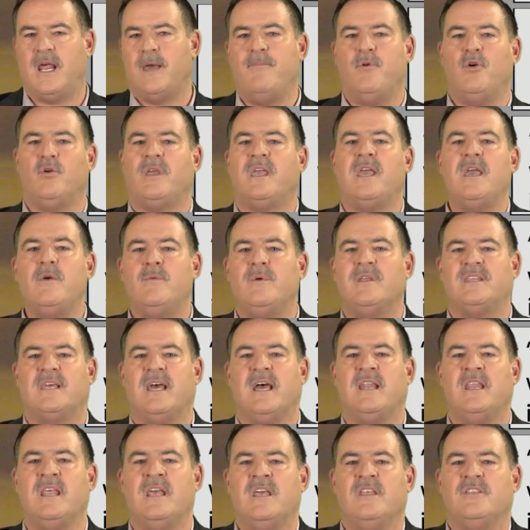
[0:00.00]
I'm okay with
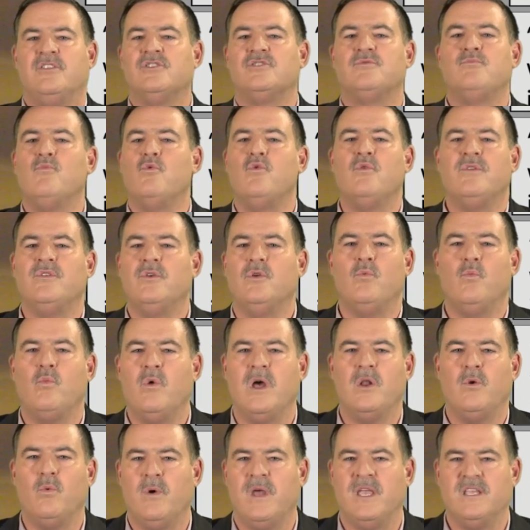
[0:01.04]
that. There's more than
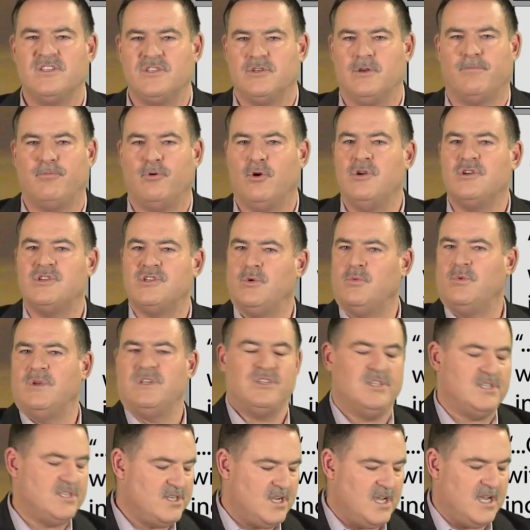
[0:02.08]
one ways to approach it. We
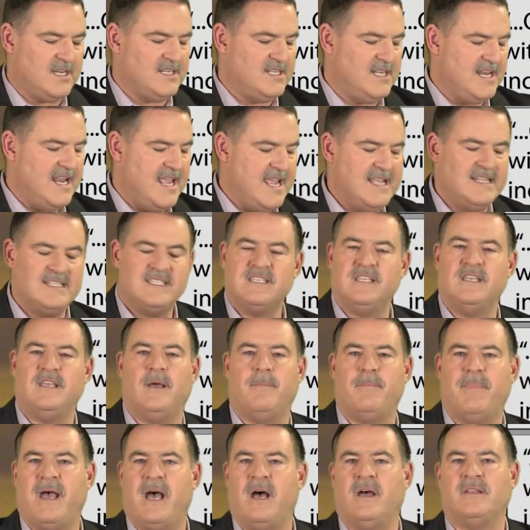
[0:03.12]
just talked to Nancy
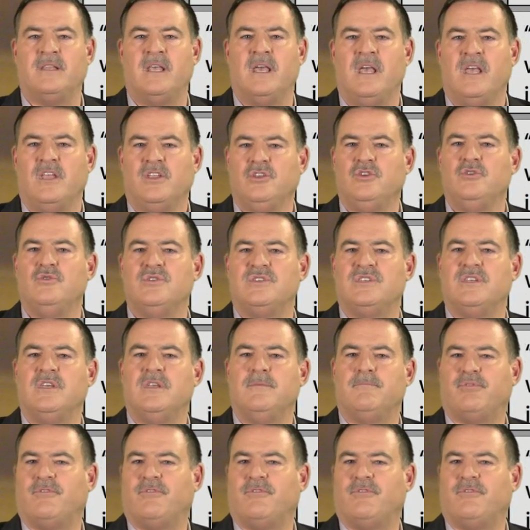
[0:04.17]
about using